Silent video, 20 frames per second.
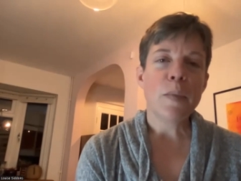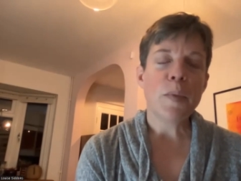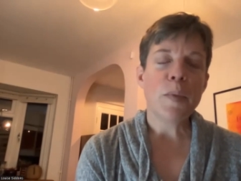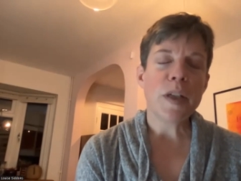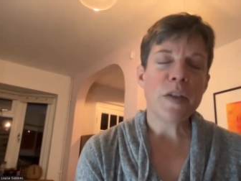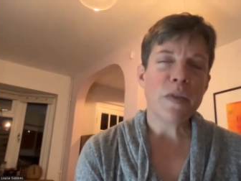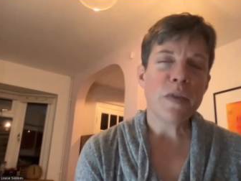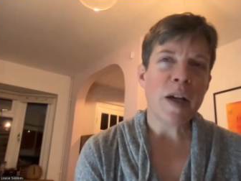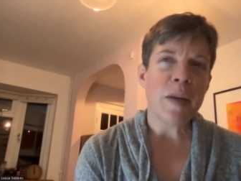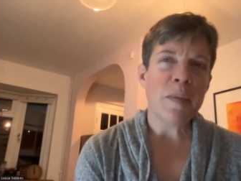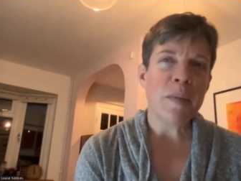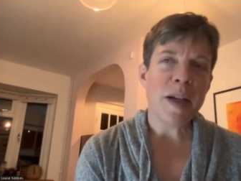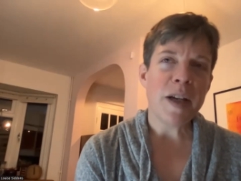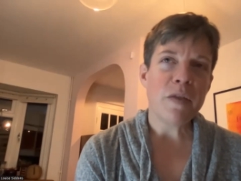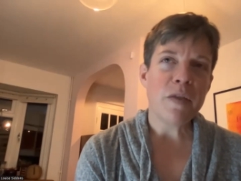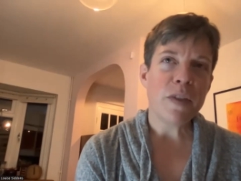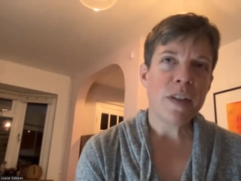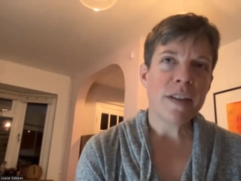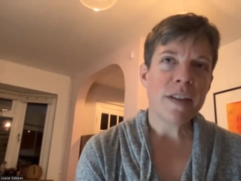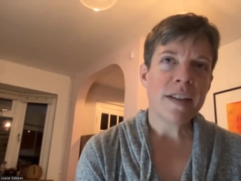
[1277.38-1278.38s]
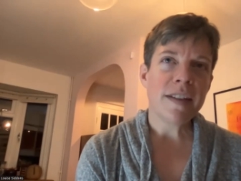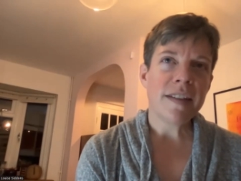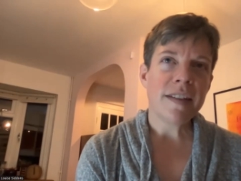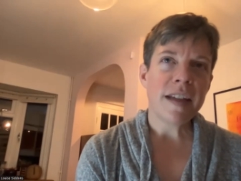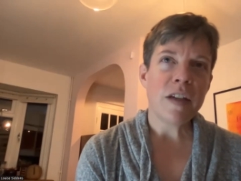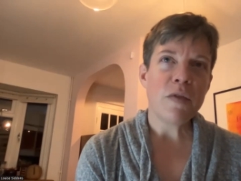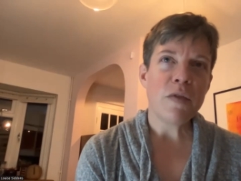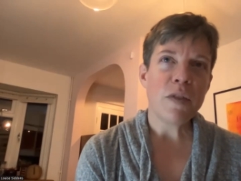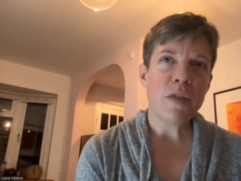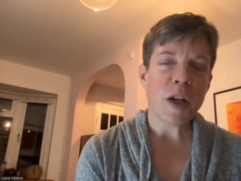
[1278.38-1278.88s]
But if I'm not feeling
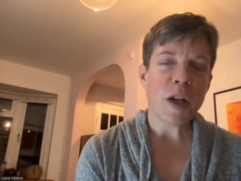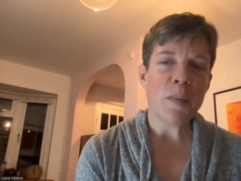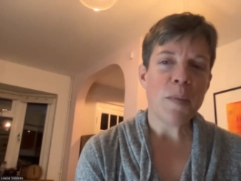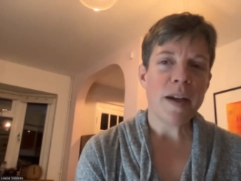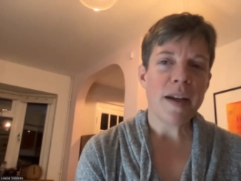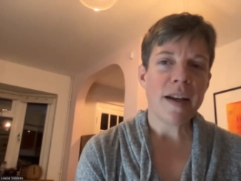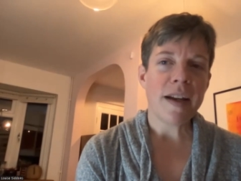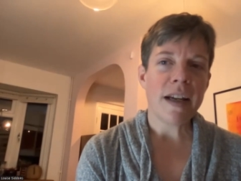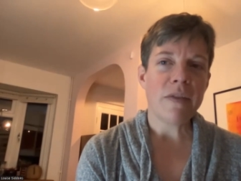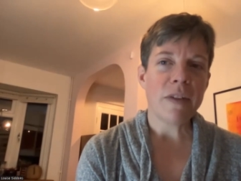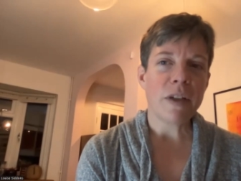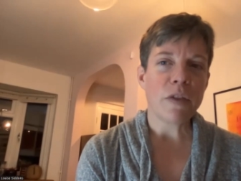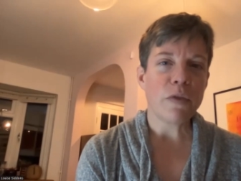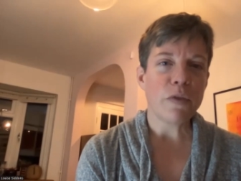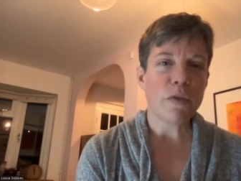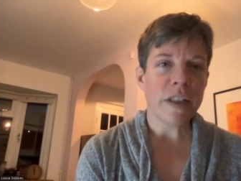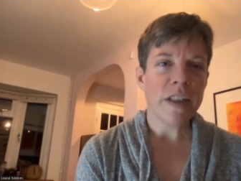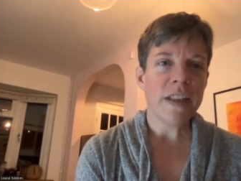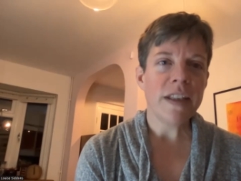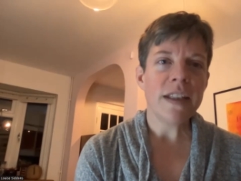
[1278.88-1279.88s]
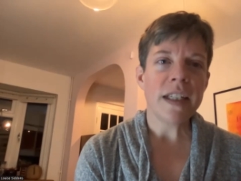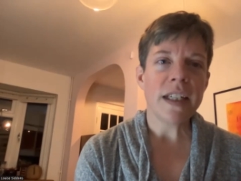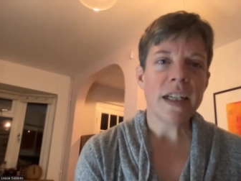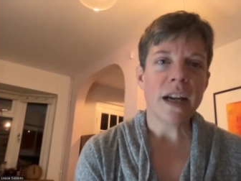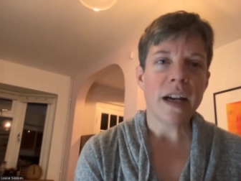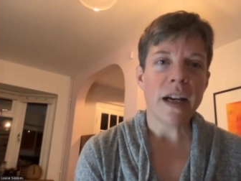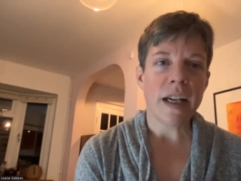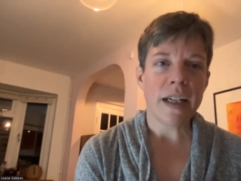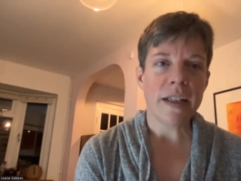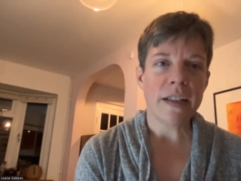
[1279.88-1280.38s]
safe and I'm not having fun, then
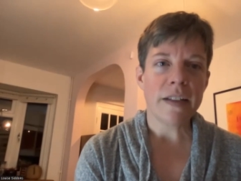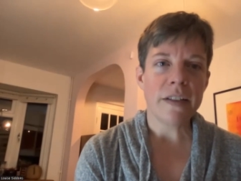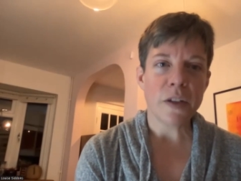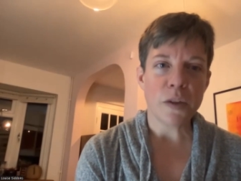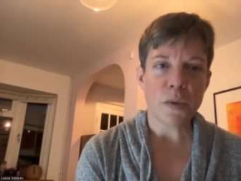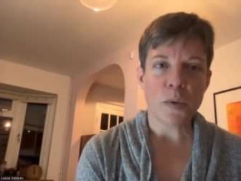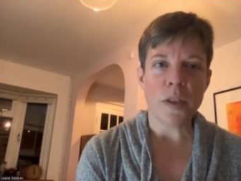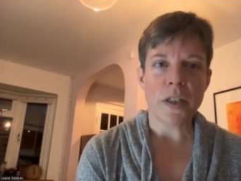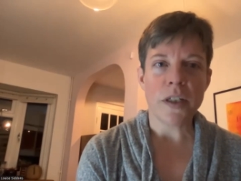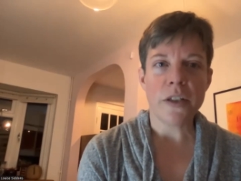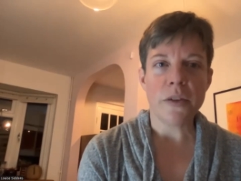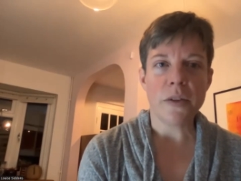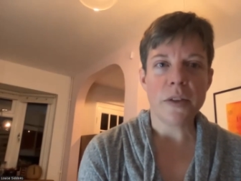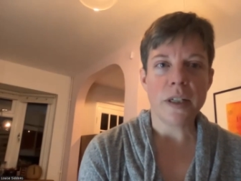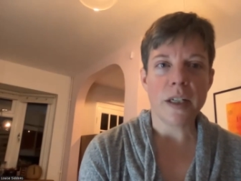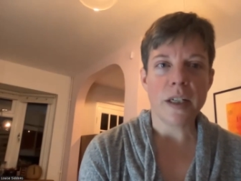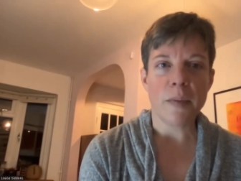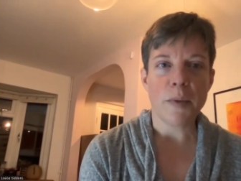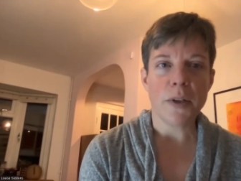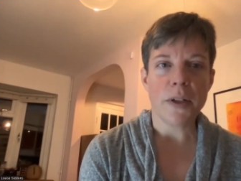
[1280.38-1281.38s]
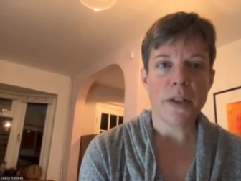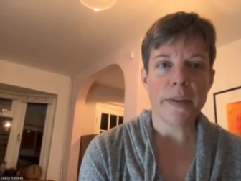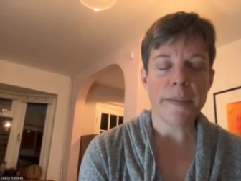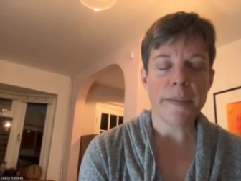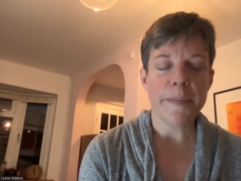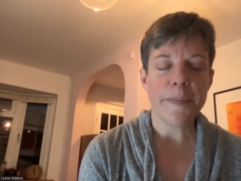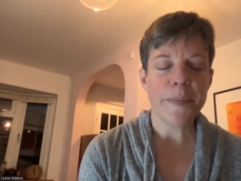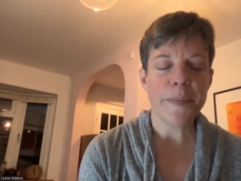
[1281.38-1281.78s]
I don't want to do it anymore.